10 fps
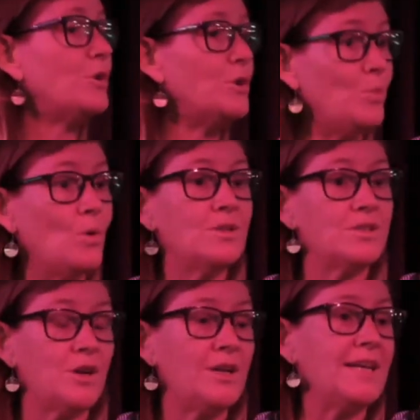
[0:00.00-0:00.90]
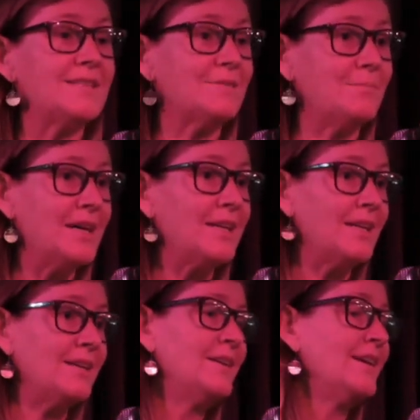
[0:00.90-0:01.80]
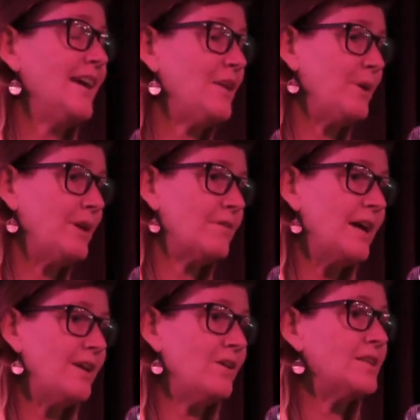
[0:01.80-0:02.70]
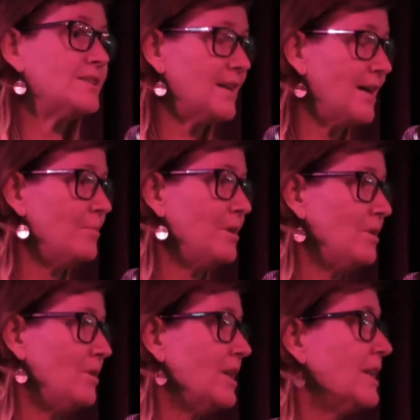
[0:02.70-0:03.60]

or you want to donate some money, it'd be a great night to come along